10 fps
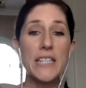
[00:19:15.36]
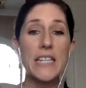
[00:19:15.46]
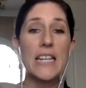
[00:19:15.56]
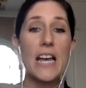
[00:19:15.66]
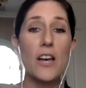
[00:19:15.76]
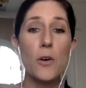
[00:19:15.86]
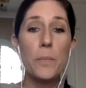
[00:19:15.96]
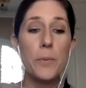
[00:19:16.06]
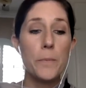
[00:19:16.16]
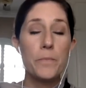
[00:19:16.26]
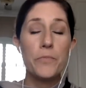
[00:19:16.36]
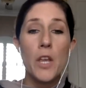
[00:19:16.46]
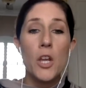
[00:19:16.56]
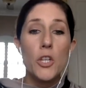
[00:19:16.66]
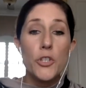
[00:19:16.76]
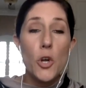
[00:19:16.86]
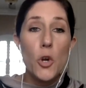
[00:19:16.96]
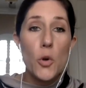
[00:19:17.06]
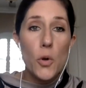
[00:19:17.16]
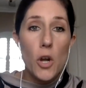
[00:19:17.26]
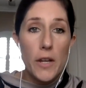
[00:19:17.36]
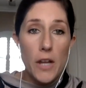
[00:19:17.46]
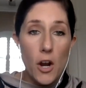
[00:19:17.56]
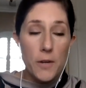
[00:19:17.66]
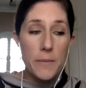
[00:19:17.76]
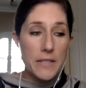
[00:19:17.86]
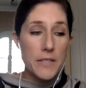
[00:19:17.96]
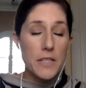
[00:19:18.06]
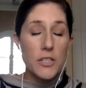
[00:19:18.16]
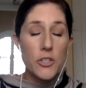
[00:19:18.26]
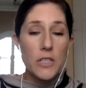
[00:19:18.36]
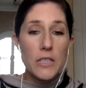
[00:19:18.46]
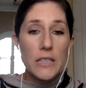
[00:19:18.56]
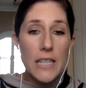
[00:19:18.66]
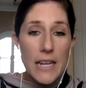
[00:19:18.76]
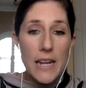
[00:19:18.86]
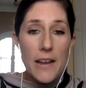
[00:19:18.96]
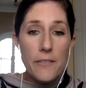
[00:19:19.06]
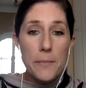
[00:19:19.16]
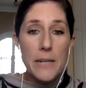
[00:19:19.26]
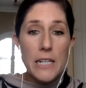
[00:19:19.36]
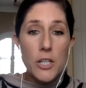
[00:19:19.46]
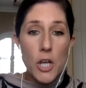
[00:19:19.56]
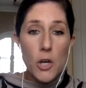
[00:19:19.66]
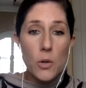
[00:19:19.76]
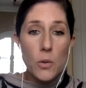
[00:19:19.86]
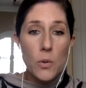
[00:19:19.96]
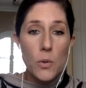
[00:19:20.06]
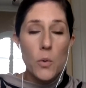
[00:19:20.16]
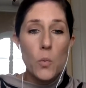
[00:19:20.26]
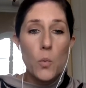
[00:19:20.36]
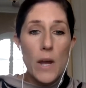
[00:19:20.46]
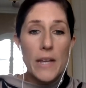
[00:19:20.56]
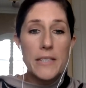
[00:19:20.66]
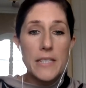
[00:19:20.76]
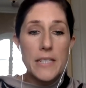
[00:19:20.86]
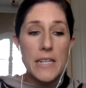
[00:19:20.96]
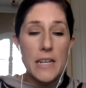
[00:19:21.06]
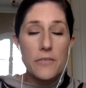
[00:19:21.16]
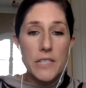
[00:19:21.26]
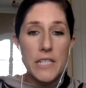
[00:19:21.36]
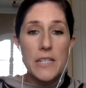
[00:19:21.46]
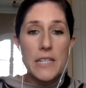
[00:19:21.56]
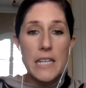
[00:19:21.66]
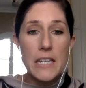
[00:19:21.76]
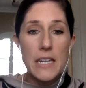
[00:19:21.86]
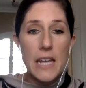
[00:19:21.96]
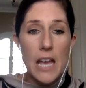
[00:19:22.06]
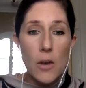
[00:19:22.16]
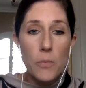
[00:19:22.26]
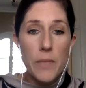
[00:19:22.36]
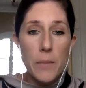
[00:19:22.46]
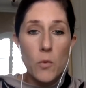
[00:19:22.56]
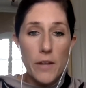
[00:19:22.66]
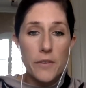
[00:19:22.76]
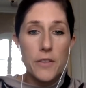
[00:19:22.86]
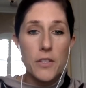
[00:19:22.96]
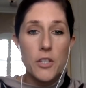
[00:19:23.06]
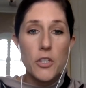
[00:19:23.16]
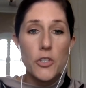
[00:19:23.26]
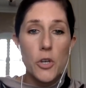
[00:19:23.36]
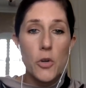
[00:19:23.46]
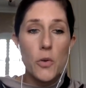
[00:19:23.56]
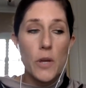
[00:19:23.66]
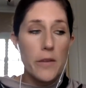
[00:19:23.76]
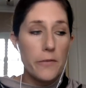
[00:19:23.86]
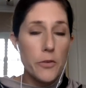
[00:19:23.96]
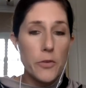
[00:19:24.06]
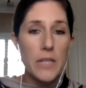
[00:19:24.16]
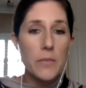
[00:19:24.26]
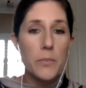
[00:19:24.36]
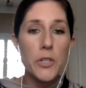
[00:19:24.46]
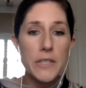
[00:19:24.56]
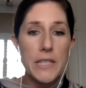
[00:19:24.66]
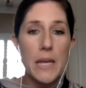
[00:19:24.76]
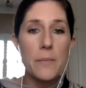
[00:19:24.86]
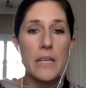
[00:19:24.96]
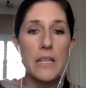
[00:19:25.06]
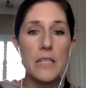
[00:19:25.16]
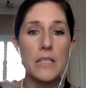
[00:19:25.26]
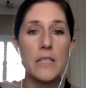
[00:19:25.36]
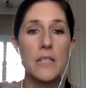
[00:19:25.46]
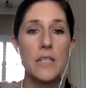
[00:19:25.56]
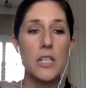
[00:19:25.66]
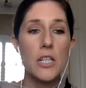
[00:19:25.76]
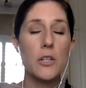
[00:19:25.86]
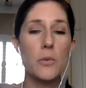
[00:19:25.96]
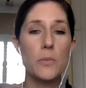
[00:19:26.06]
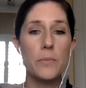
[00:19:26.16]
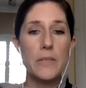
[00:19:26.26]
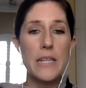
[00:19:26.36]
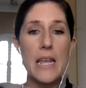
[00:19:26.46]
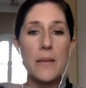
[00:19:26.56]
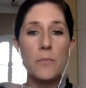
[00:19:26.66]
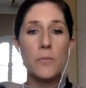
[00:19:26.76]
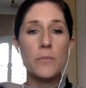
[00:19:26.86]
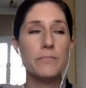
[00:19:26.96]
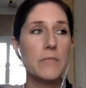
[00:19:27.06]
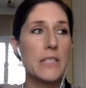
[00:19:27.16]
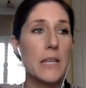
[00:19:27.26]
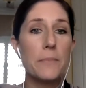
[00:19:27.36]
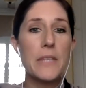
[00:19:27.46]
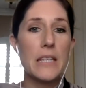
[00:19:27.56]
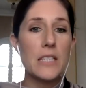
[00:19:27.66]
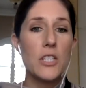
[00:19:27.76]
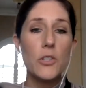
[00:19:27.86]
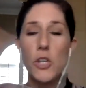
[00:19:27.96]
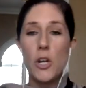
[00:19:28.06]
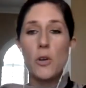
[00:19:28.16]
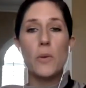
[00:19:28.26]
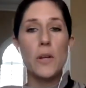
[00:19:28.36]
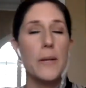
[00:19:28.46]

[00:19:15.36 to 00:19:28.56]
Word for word: can help. So Arttemis, let everybody know what EFT can help them with. So if you can put them in, you know, name something, you know,